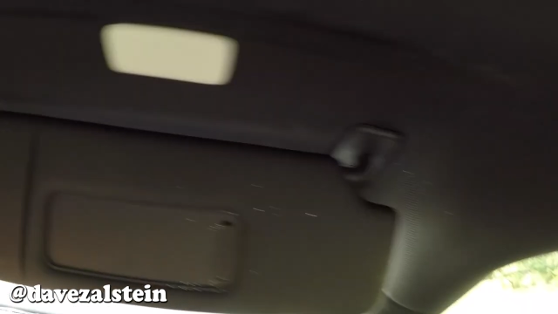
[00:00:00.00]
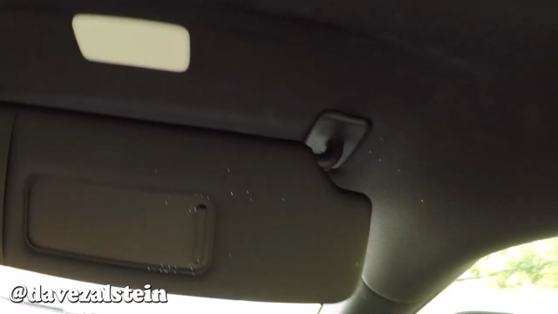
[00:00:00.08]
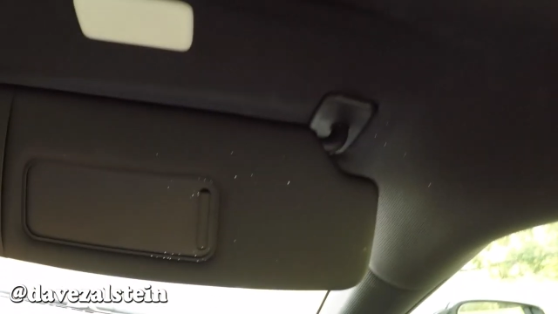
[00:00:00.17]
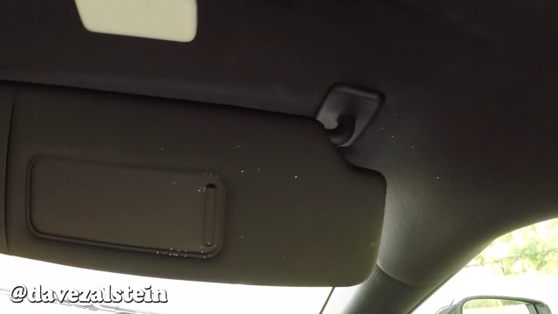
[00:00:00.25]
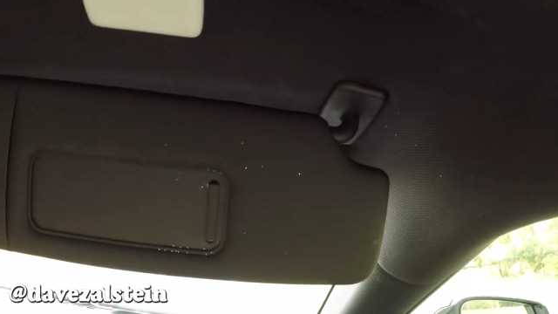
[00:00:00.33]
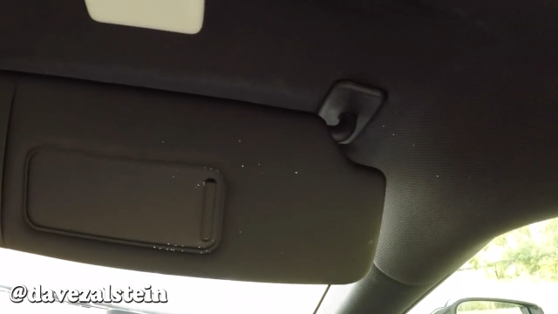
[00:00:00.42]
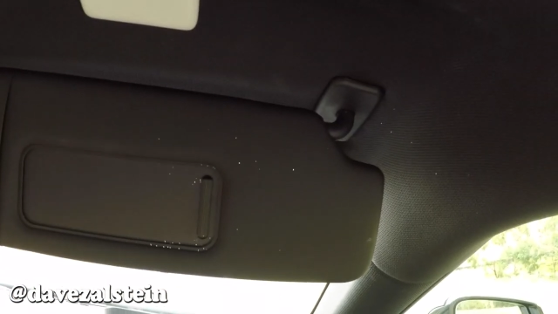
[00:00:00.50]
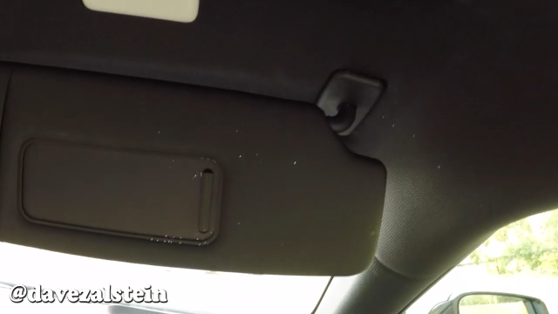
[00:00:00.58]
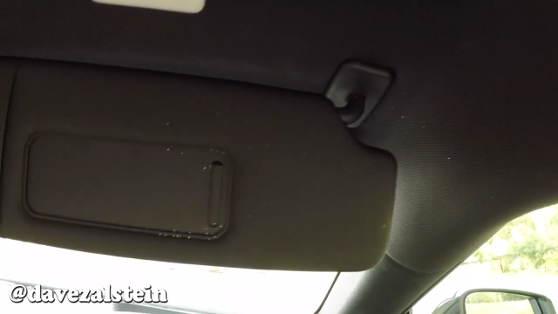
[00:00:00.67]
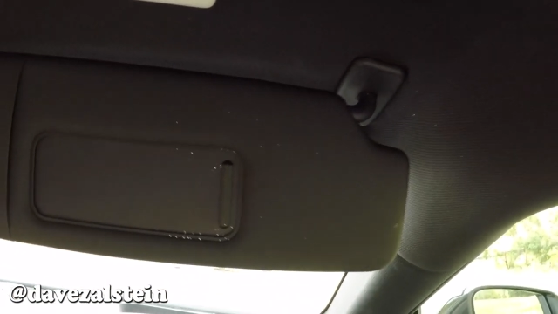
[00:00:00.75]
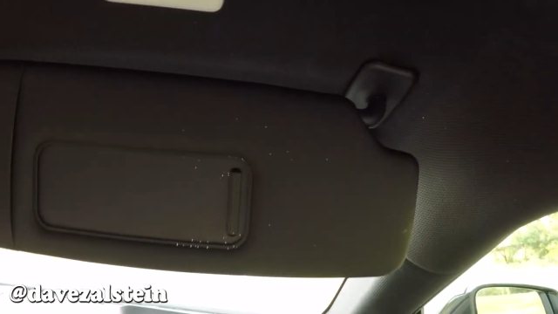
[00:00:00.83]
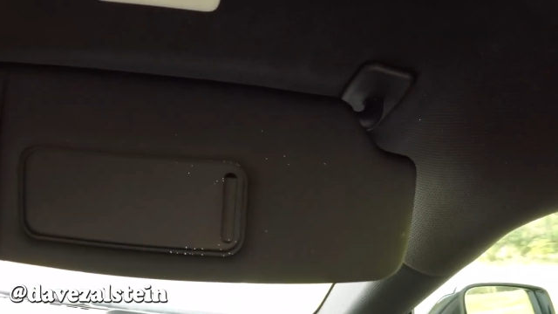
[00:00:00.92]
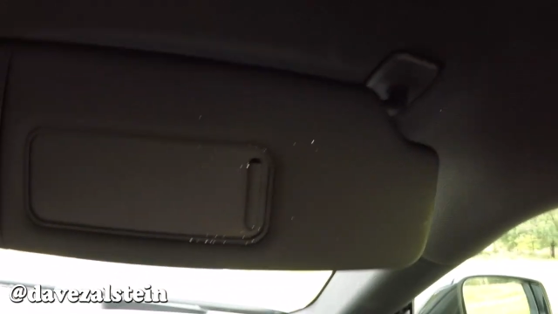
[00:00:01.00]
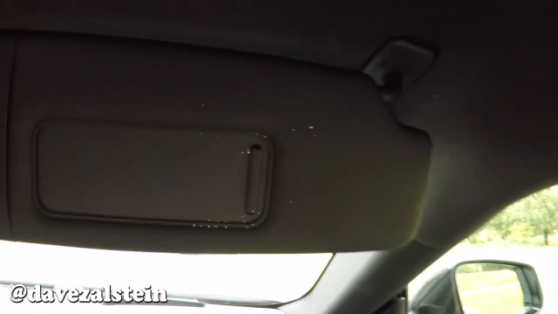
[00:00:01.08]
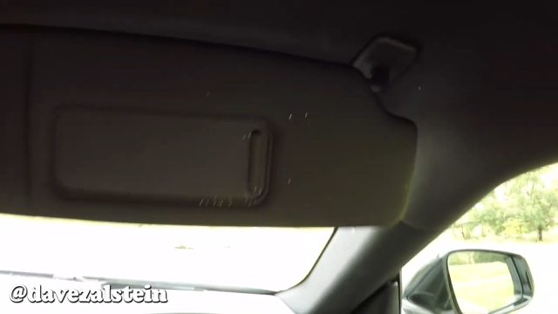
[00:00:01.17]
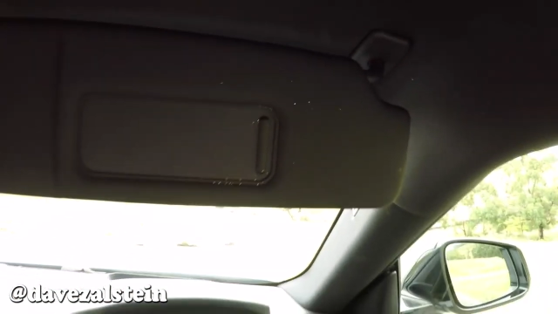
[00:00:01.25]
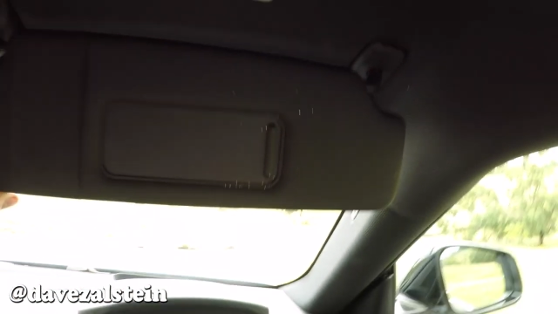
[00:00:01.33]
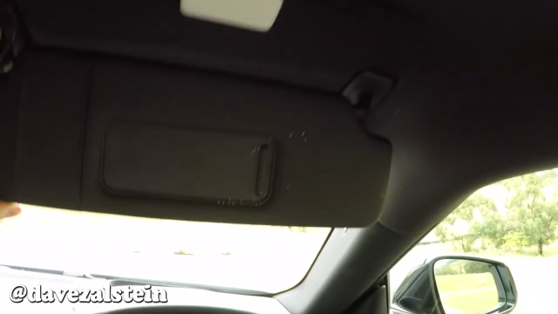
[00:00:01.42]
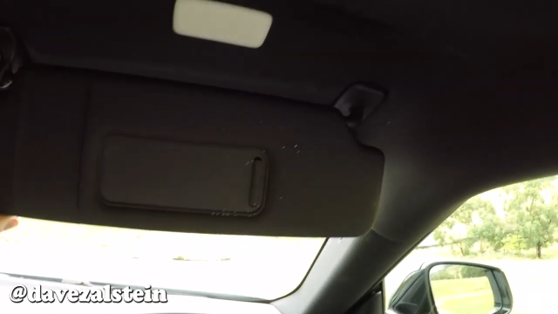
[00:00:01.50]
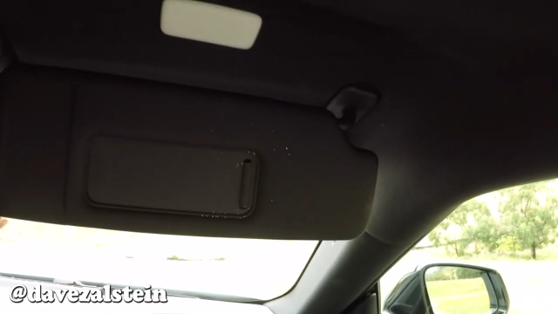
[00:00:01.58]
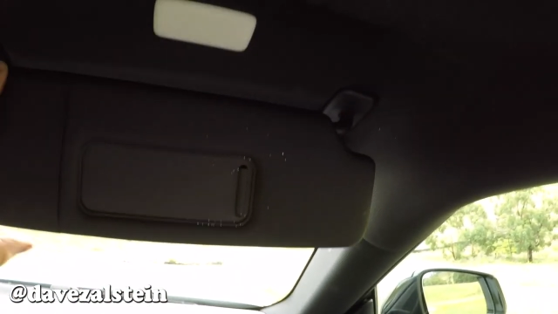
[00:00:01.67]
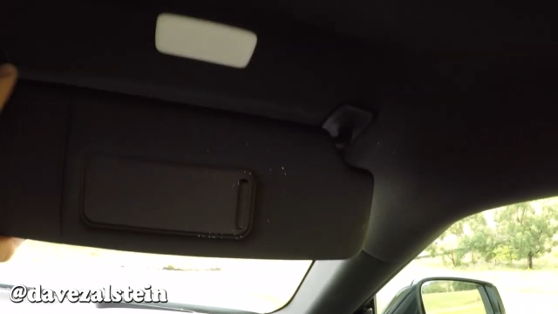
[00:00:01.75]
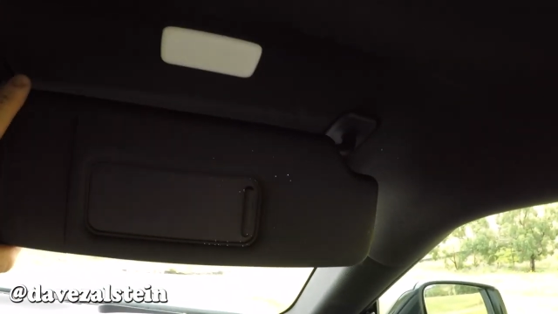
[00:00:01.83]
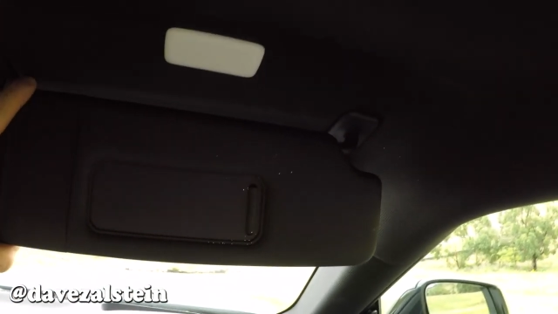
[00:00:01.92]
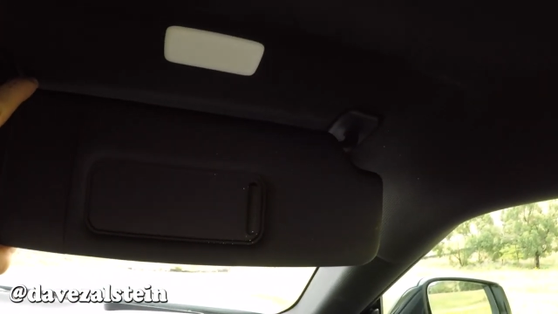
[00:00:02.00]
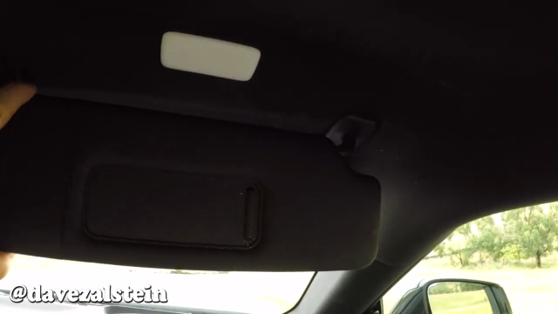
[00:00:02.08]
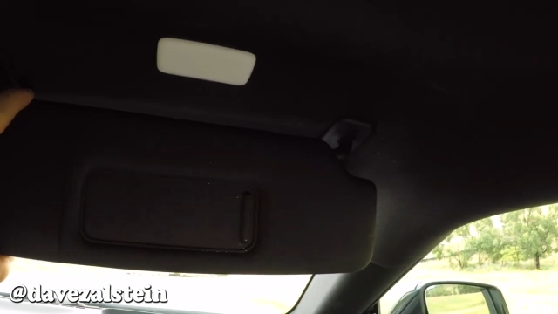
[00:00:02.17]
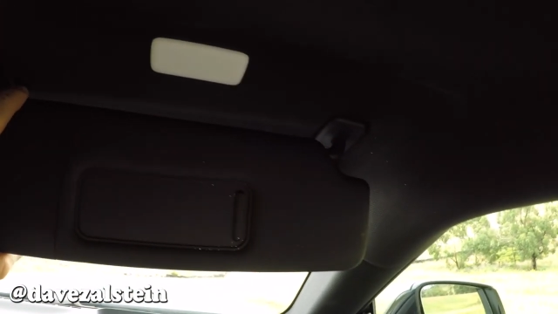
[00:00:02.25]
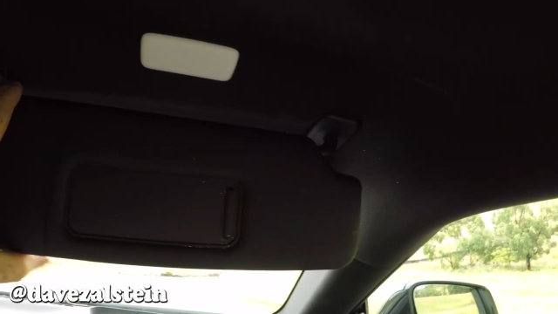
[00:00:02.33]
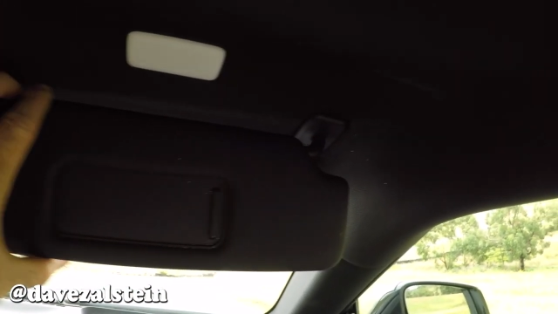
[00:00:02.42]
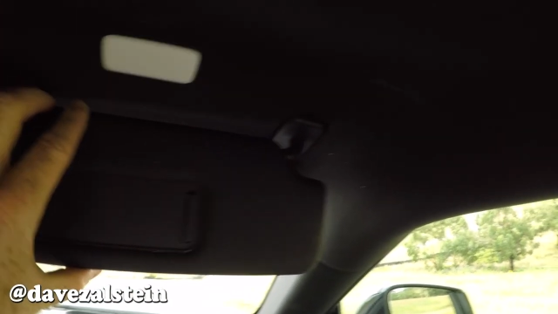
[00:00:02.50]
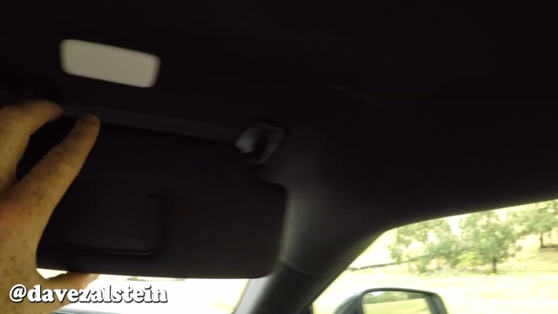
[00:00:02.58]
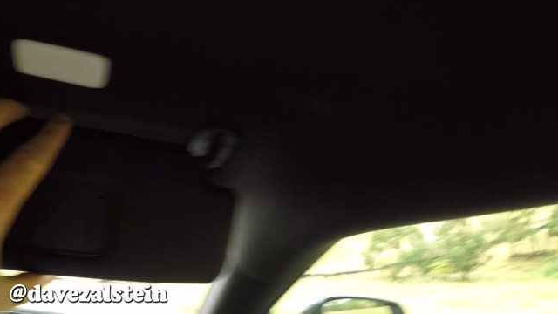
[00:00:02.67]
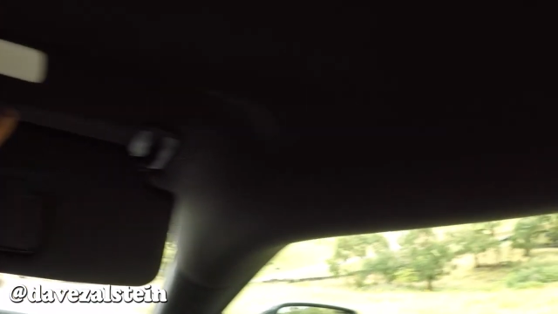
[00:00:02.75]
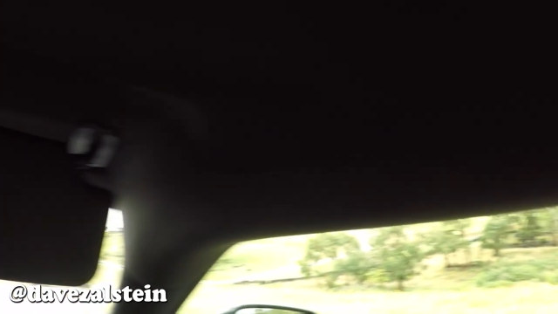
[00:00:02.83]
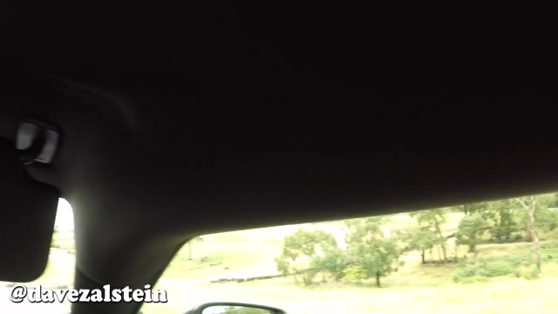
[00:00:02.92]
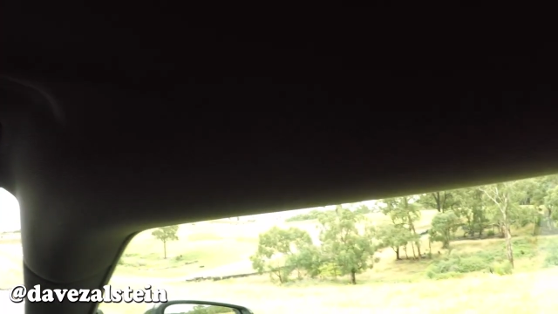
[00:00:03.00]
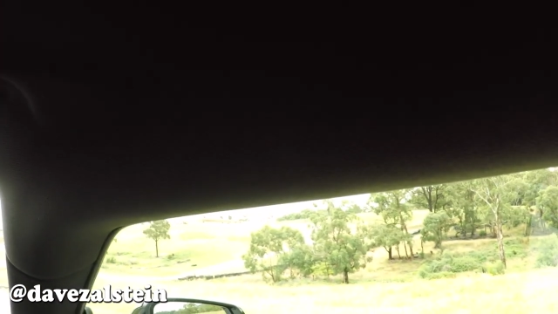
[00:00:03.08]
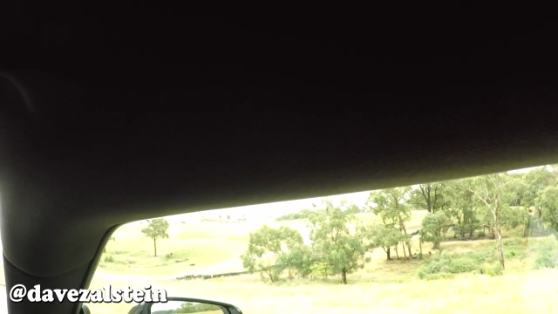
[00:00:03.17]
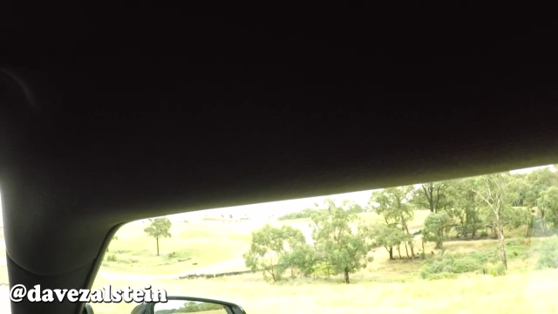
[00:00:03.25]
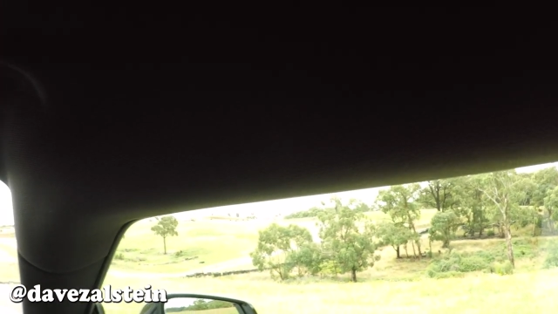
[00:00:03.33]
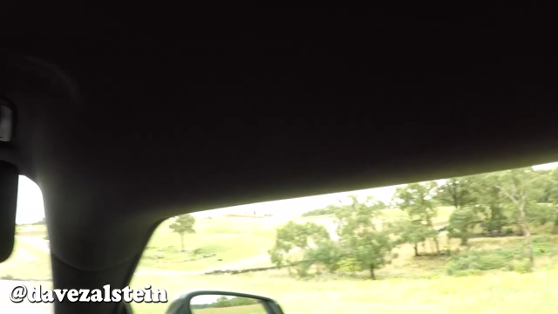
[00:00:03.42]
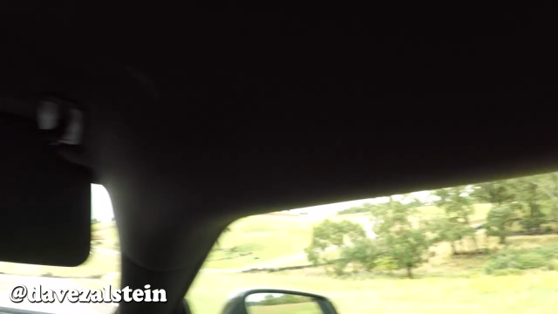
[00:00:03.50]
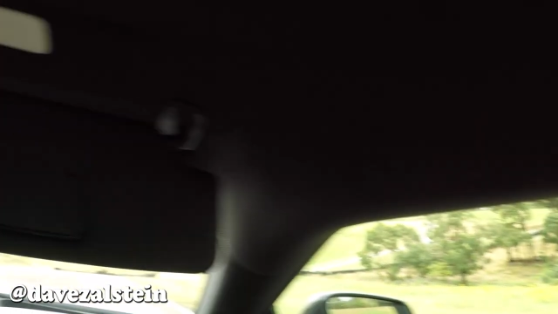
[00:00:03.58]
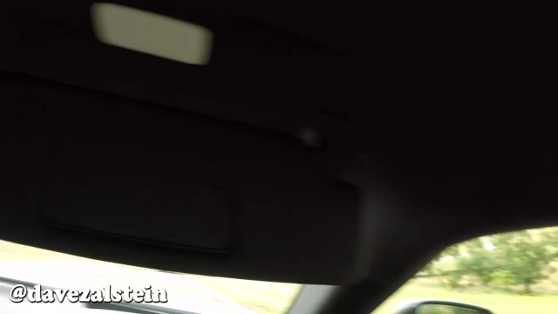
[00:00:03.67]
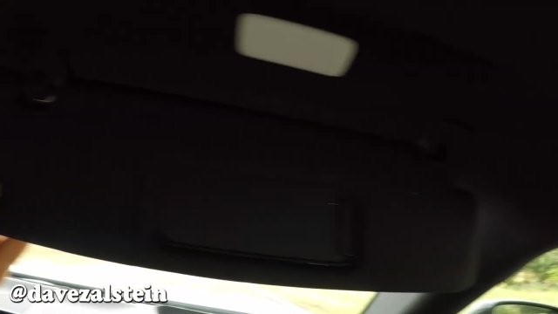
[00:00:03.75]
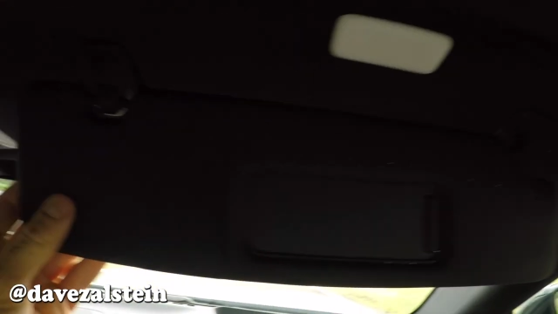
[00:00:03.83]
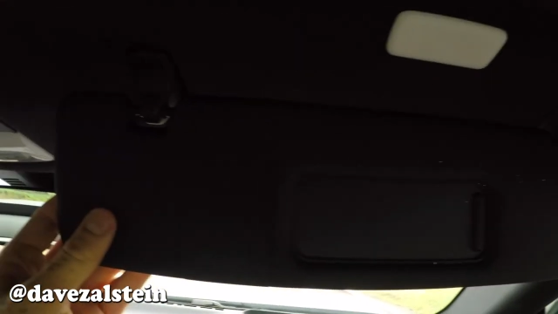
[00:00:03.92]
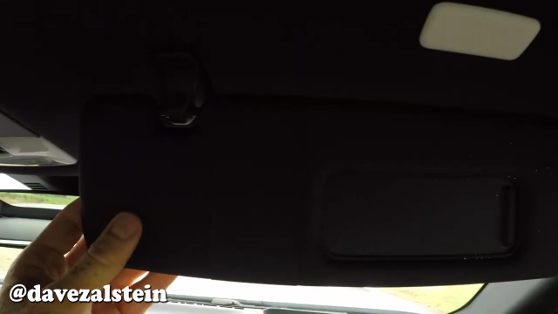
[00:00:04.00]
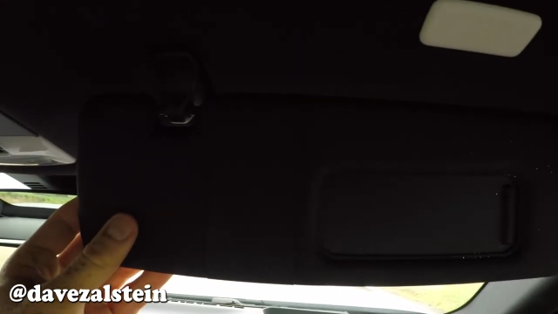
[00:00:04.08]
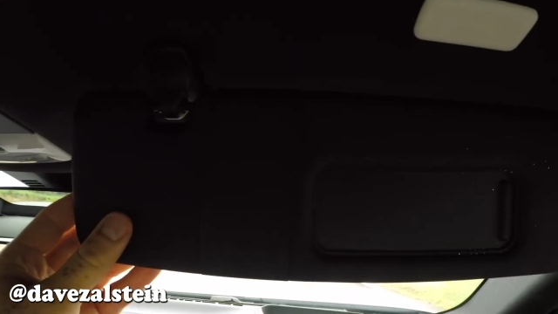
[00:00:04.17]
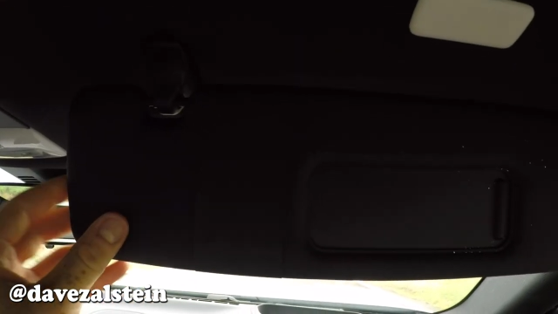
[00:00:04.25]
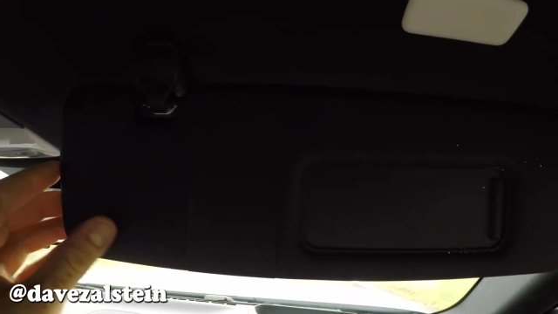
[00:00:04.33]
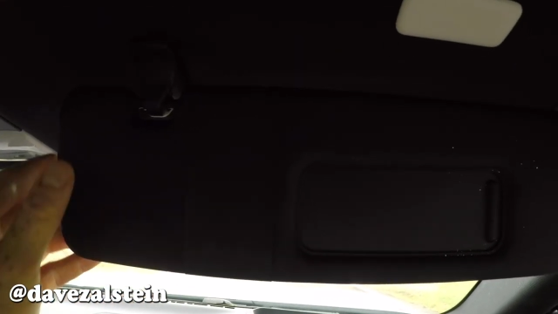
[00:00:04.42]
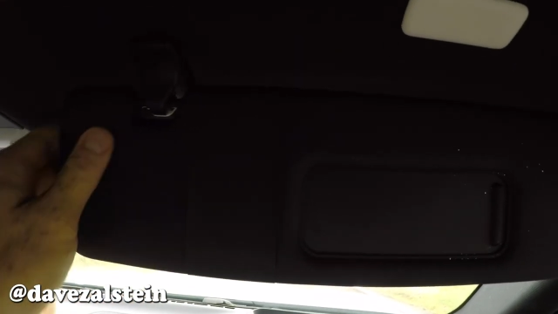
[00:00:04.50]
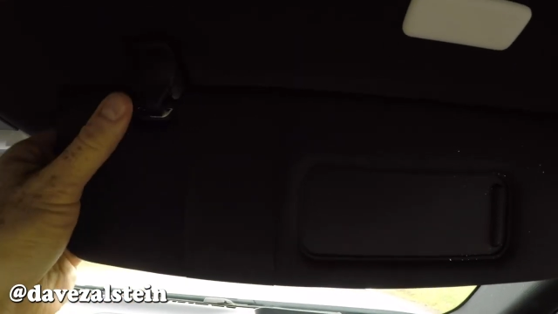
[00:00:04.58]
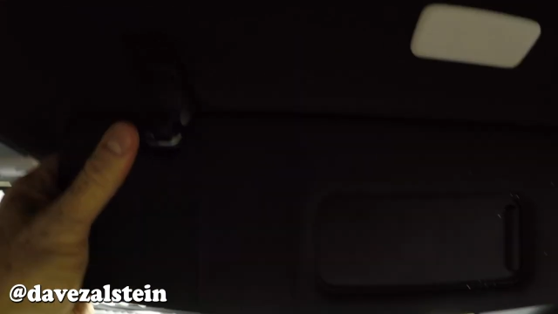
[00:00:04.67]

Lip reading: (no speaker visible)